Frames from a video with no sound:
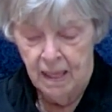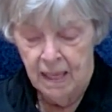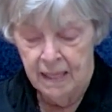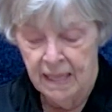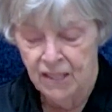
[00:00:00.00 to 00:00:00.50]

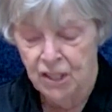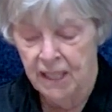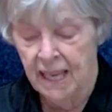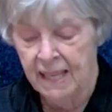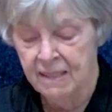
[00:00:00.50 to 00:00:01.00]
And she
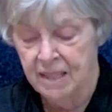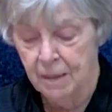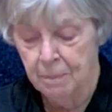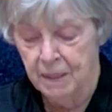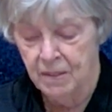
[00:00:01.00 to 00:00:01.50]
gazed
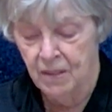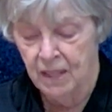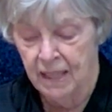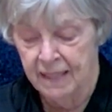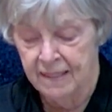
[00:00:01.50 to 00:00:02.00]
up into the
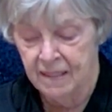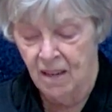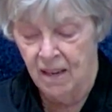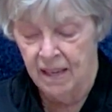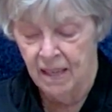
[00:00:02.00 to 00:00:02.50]
night
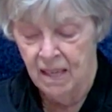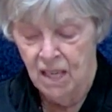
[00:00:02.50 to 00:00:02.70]
sky,